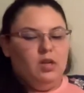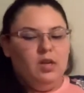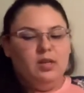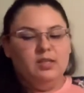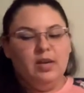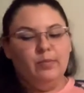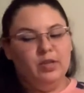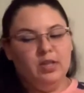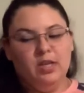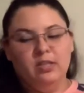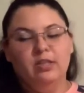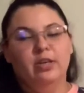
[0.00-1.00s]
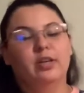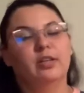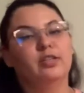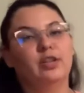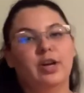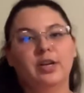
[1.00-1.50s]
same with this, they're going to
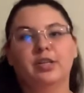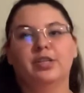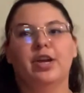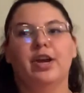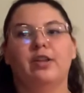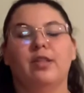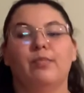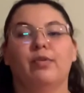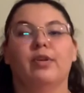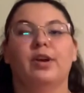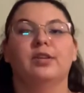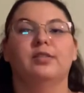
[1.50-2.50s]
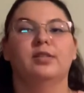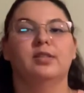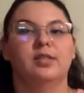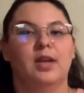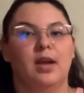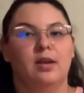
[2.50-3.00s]
start in a chair and then progress to
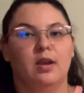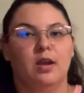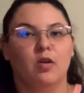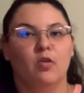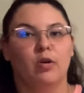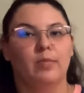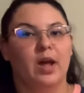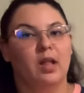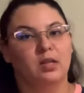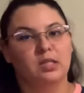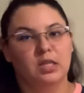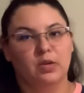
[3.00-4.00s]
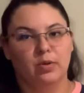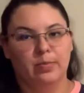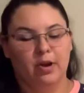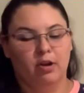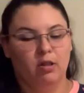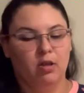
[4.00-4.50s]
standing or balancing with
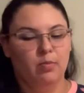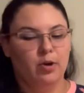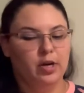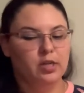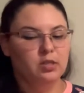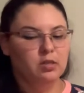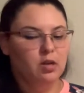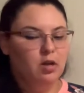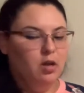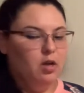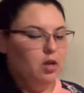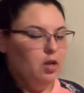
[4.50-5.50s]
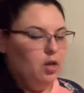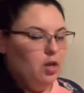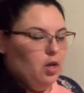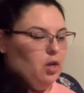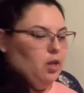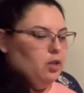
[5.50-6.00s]
parallel bars.
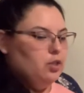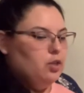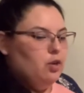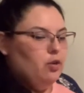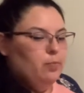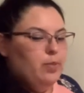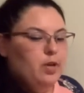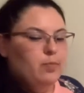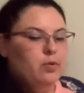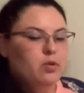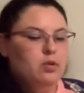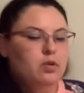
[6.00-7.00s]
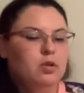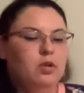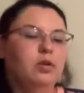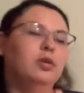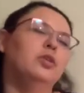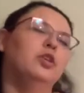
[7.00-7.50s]
So people
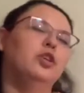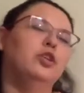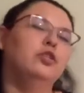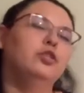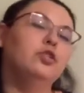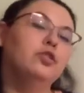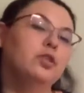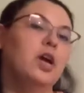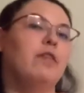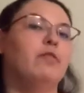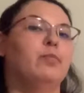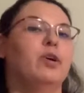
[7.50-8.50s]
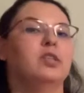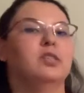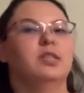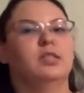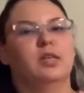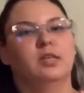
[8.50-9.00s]
who choose to have a
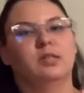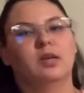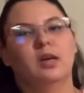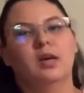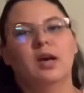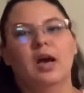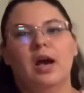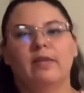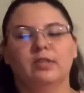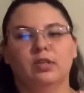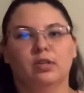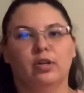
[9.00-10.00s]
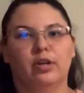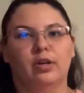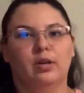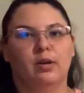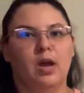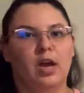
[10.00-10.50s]
prosthesis have to
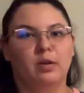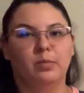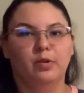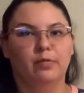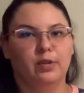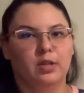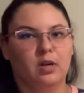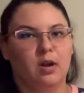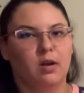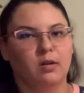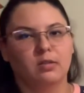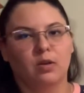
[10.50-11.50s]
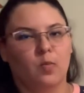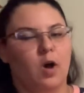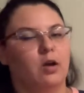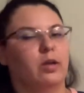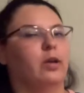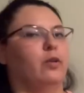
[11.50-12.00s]
learn how to move with it on, so
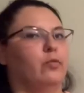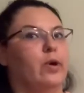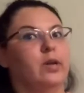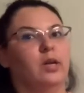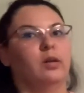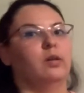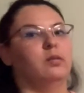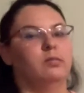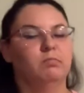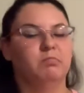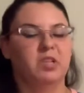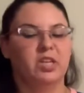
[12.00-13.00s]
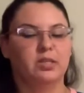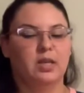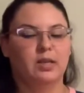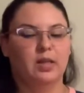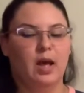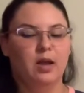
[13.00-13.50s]
walking, running, things
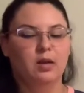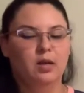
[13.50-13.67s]
like that.